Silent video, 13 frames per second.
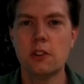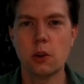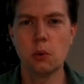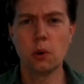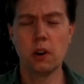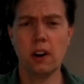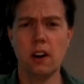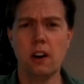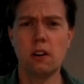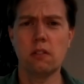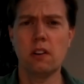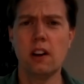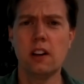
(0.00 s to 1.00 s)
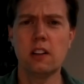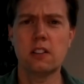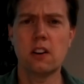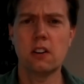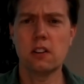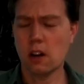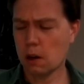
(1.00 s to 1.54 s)
So we're here ready to
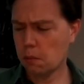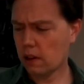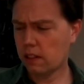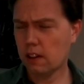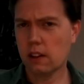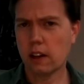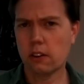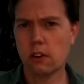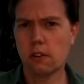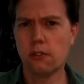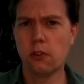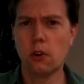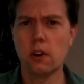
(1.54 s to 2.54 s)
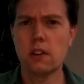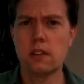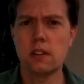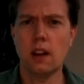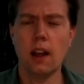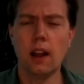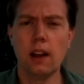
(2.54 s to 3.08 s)
start talking about the electric force.
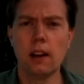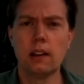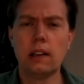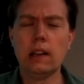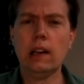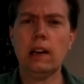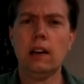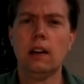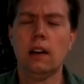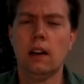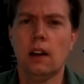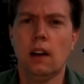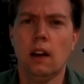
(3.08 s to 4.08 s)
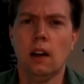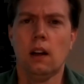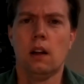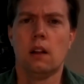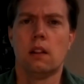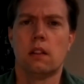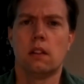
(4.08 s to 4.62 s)
And
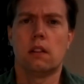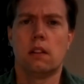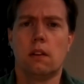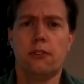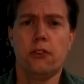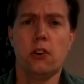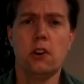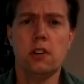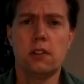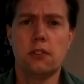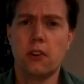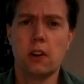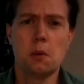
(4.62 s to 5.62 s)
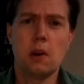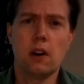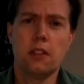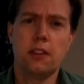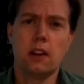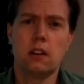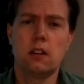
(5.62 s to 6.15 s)
the first fundamental
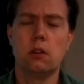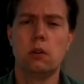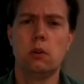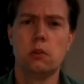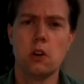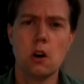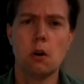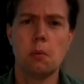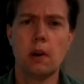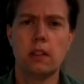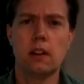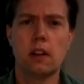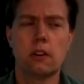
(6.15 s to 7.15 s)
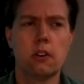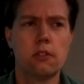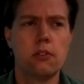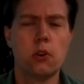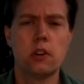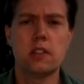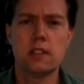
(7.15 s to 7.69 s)
thing to know about the electric
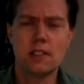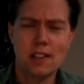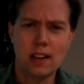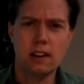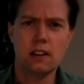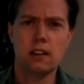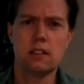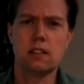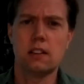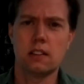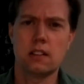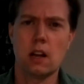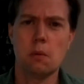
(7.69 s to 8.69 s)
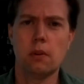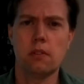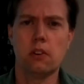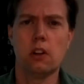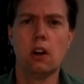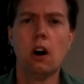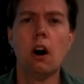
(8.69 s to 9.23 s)
force is that it is an example of a
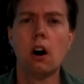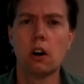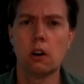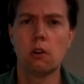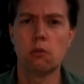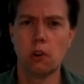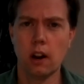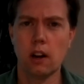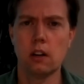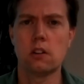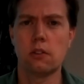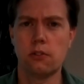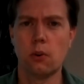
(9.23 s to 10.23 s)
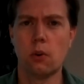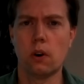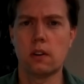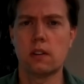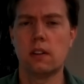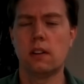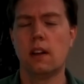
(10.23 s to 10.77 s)
long-range
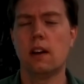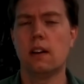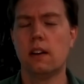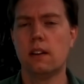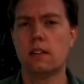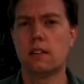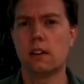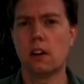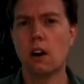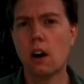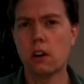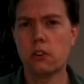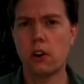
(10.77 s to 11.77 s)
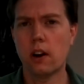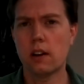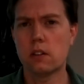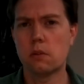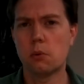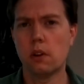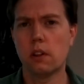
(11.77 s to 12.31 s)
force, and that is in
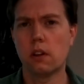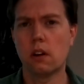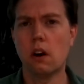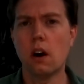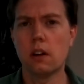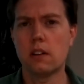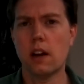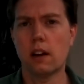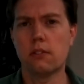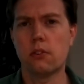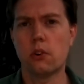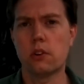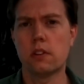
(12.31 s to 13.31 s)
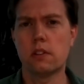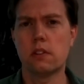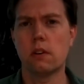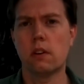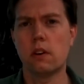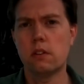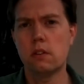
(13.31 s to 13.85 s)
contrast with contact forces. So
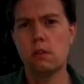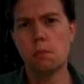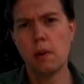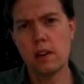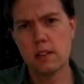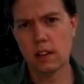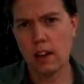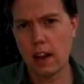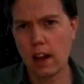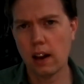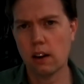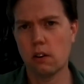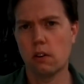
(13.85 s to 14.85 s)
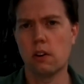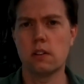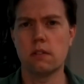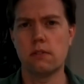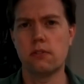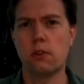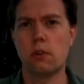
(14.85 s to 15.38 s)
there are two basic categories of
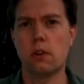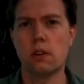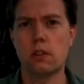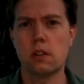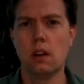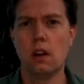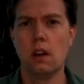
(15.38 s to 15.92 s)
force.